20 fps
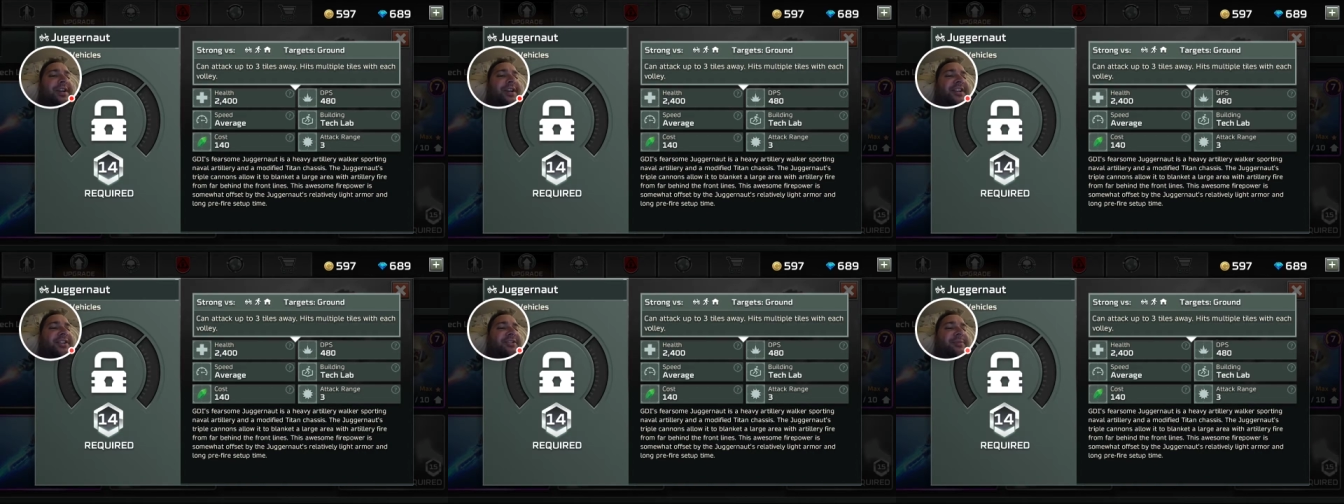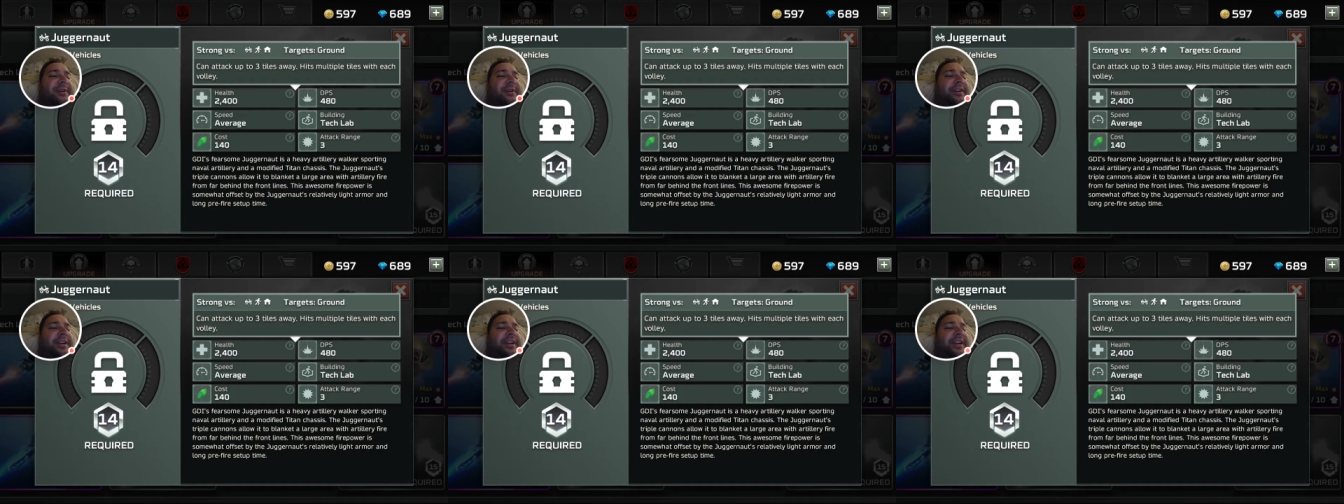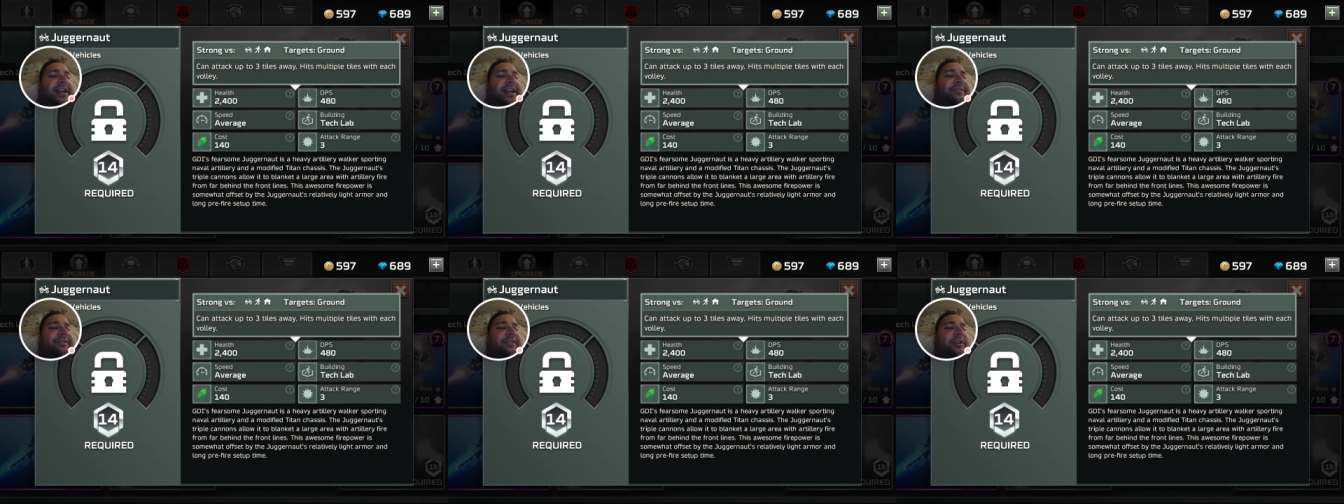spouting
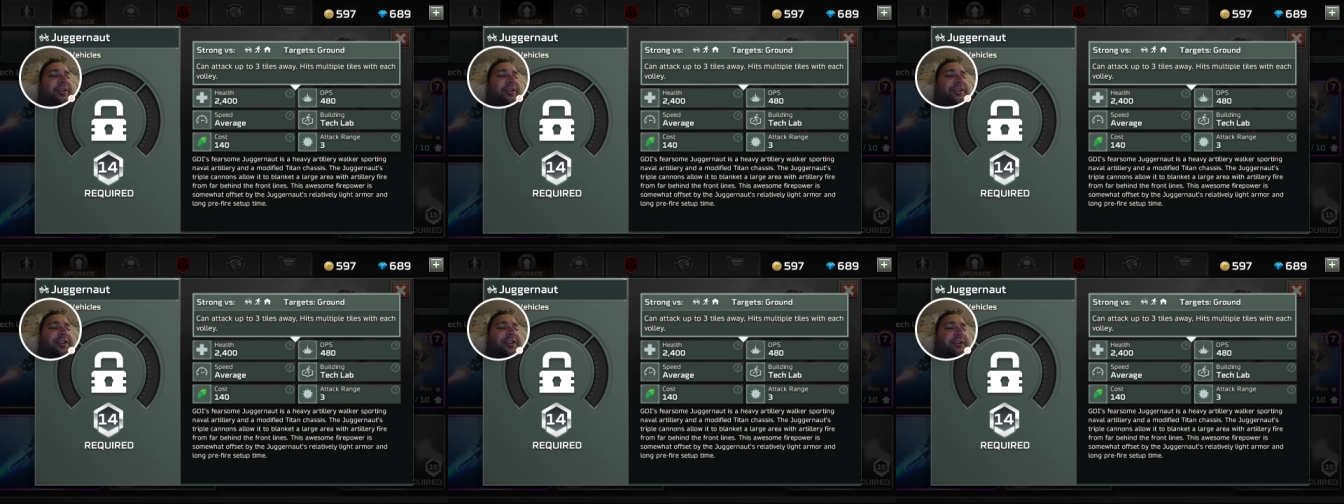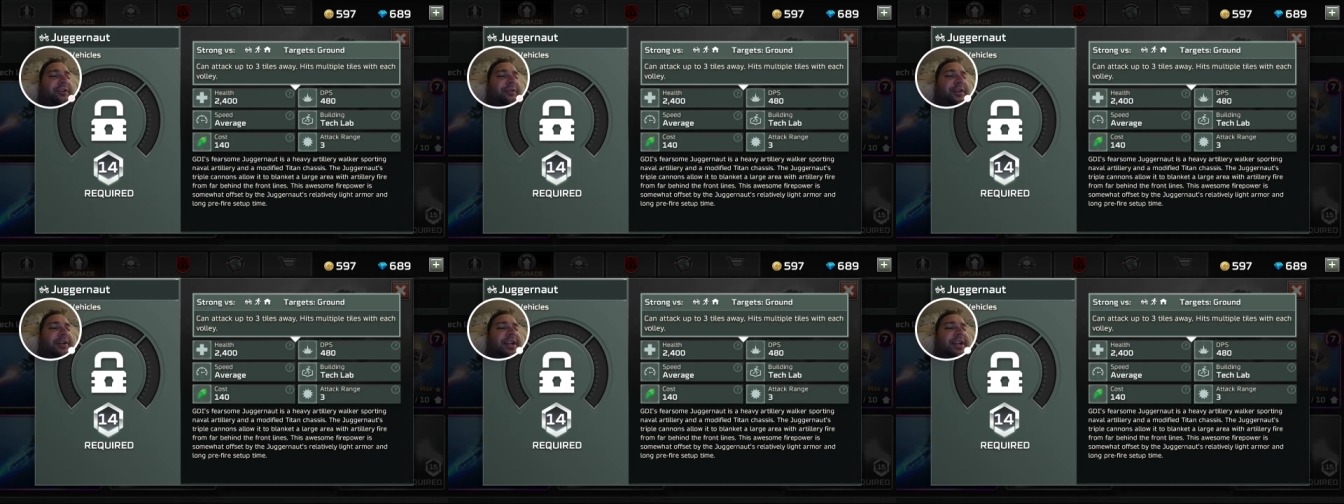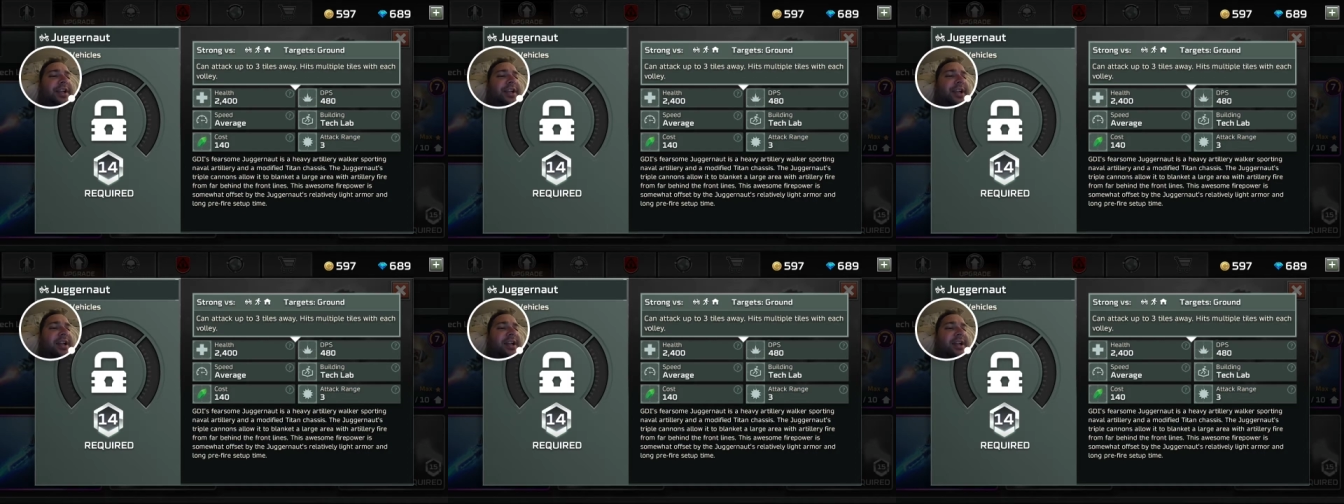naval artillery
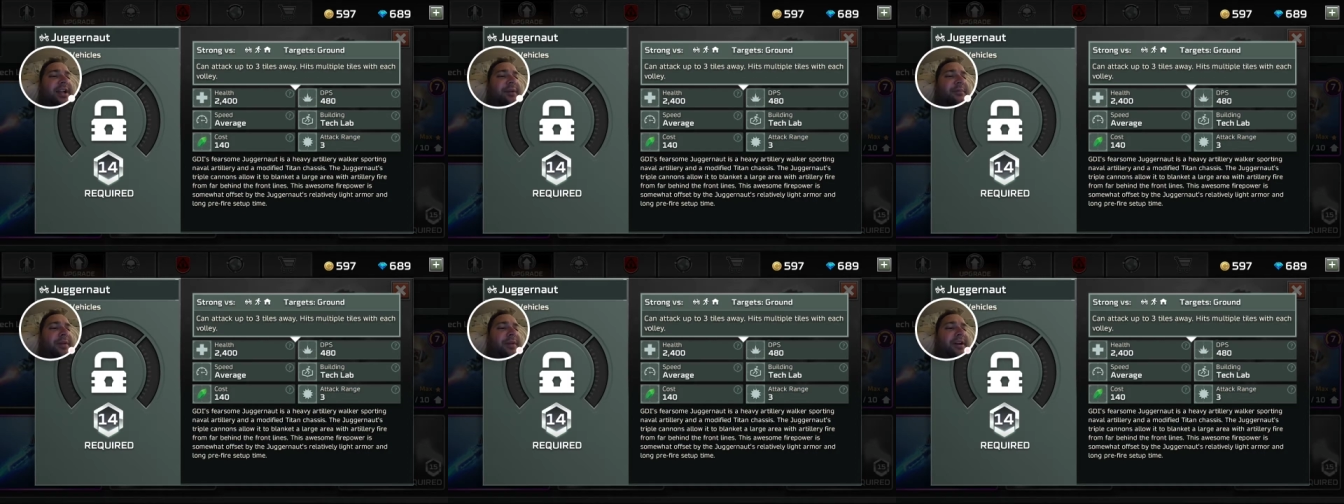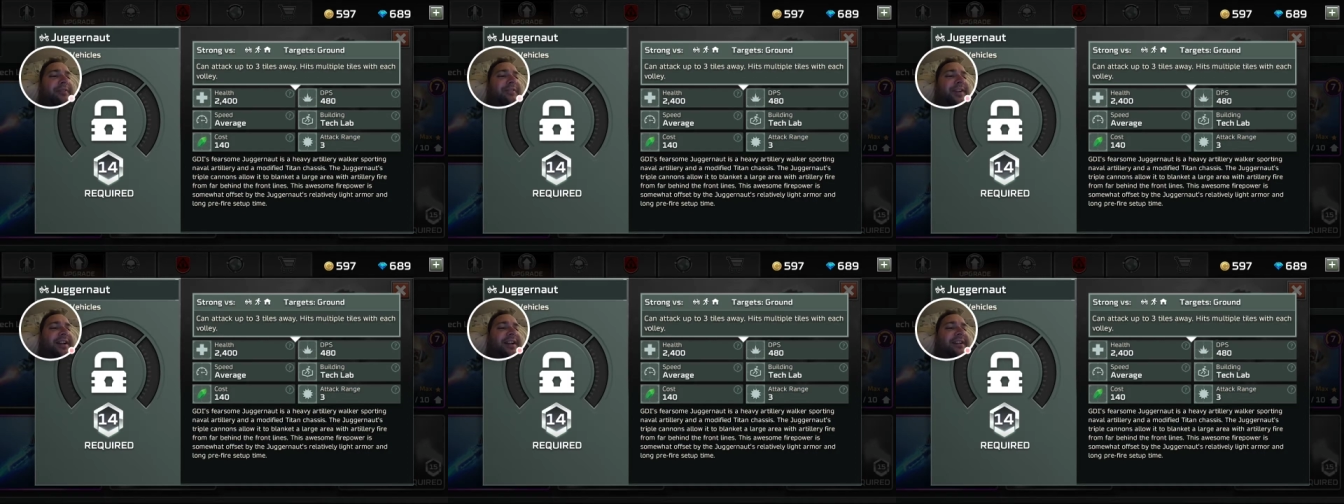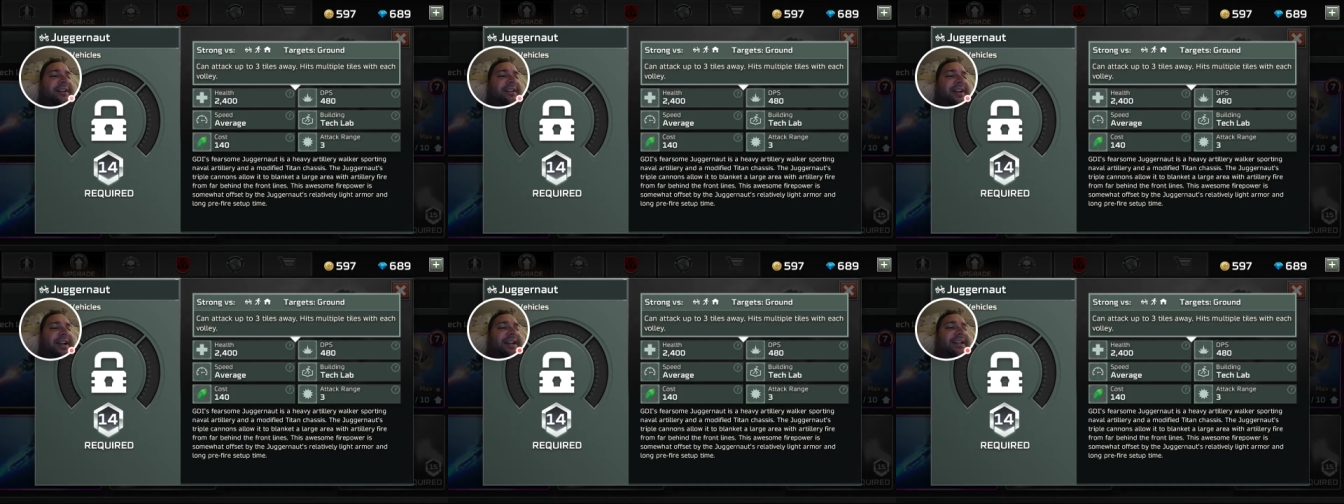and modified
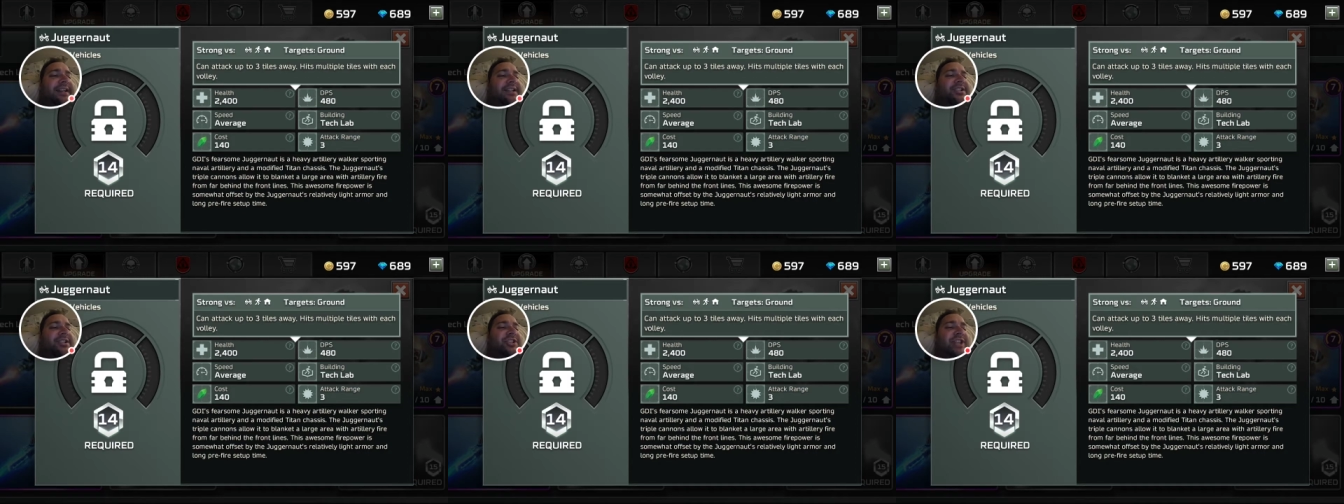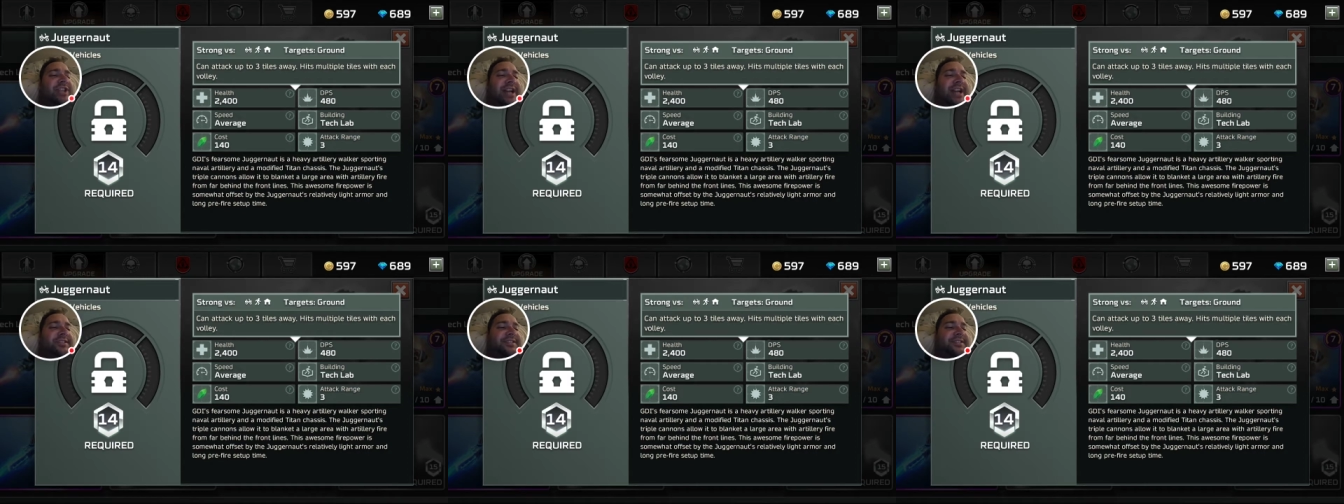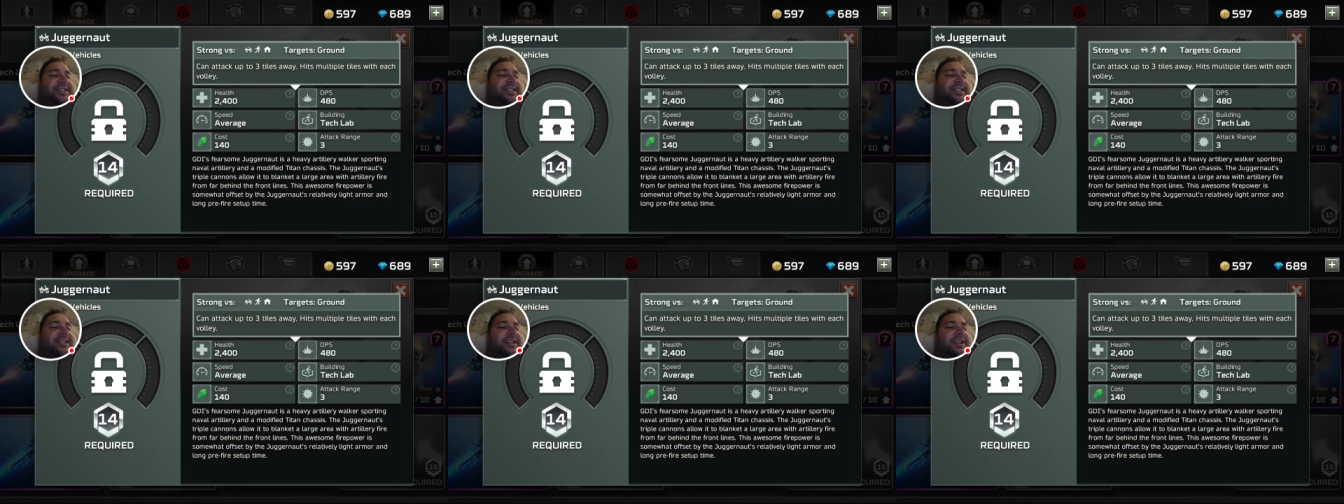Titan
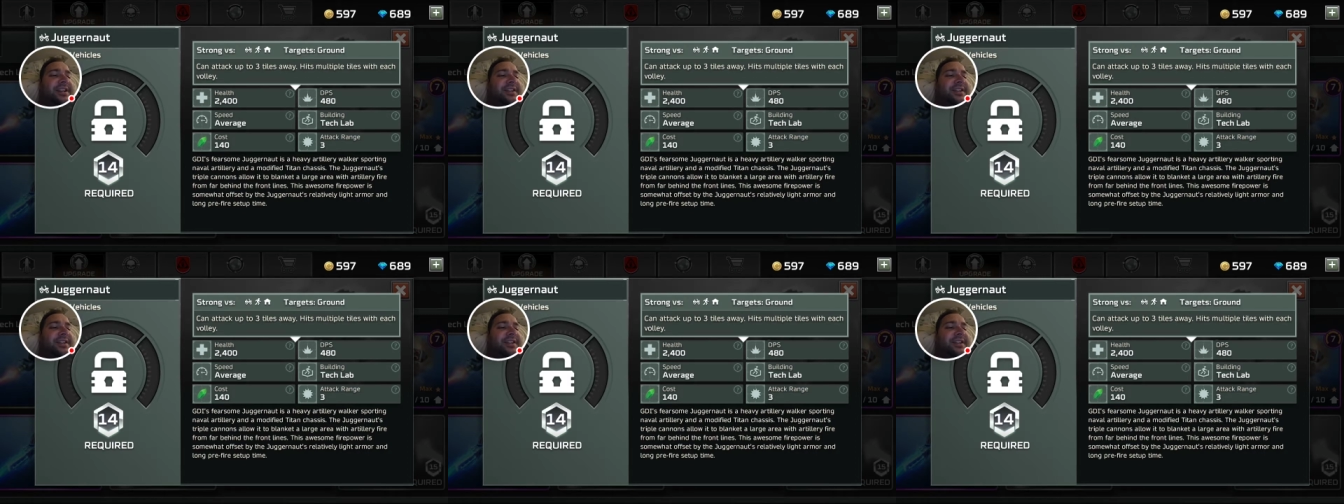chassis.